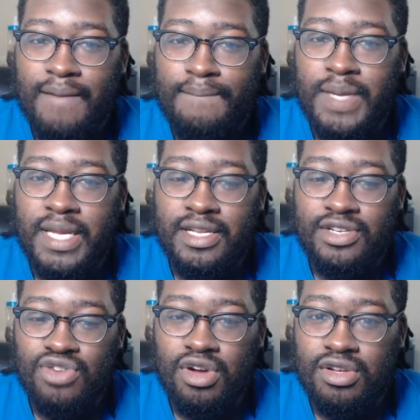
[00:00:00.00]
Beating the
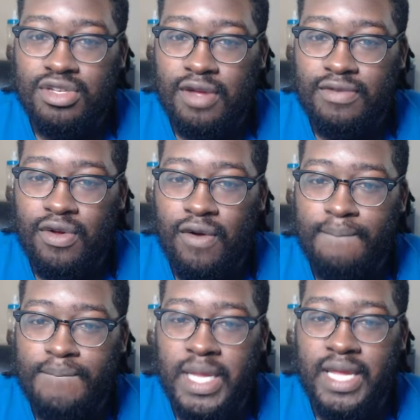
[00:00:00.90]
draws all
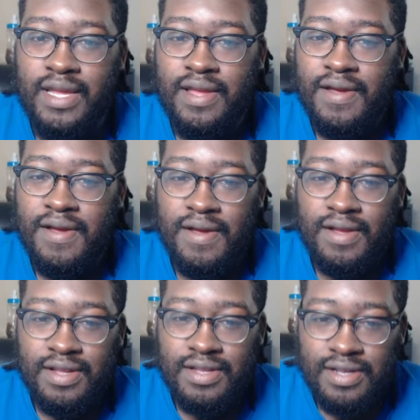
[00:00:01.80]
dude. Bink.
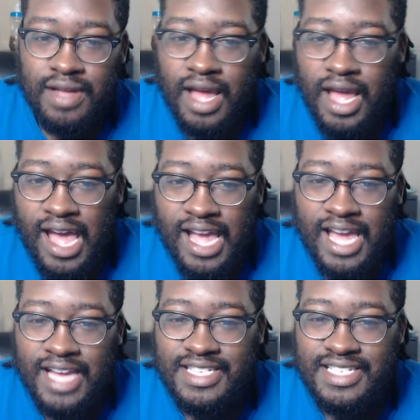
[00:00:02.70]

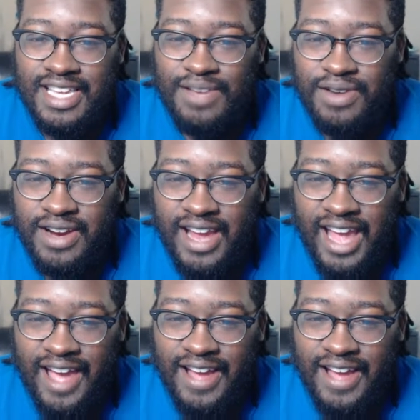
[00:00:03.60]
Hey, see where he at?